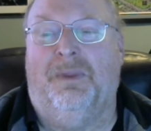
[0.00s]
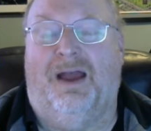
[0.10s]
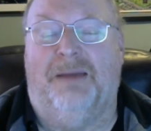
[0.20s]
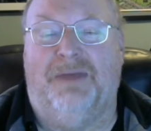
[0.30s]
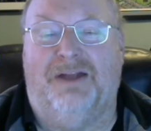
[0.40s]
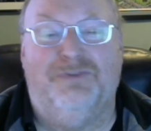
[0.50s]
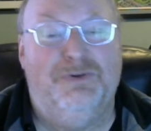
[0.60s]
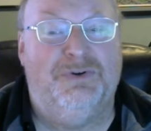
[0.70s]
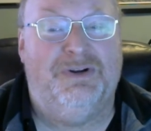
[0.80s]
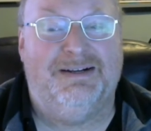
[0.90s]
I'm not a
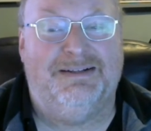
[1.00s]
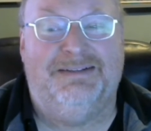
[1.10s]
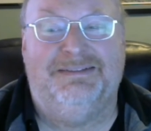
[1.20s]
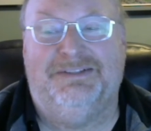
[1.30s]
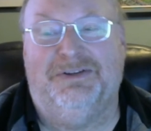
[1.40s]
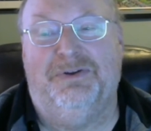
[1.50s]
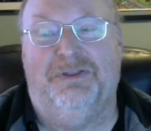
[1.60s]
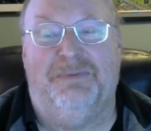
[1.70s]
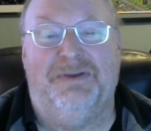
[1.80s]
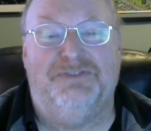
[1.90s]
food critic, so
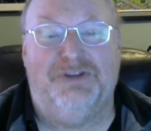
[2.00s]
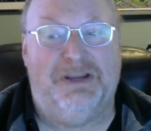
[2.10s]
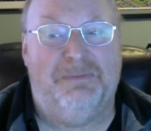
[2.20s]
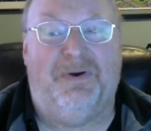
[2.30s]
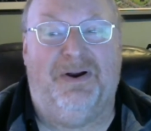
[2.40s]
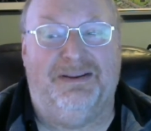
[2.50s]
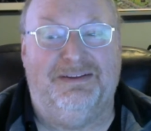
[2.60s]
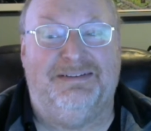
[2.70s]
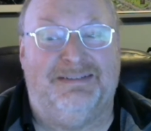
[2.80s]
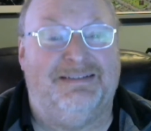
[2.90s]
the beef jerky part is
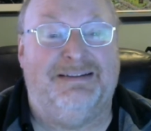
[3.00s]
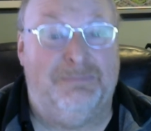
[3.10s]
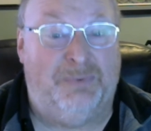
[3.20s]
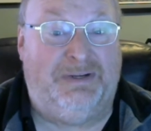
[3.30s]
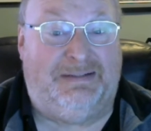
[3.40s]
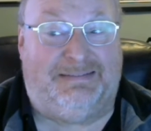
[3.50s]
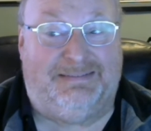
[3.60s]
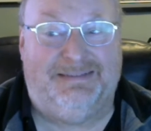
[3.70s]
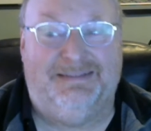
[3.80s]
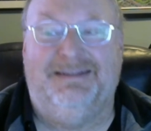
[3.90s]
silly and pointless.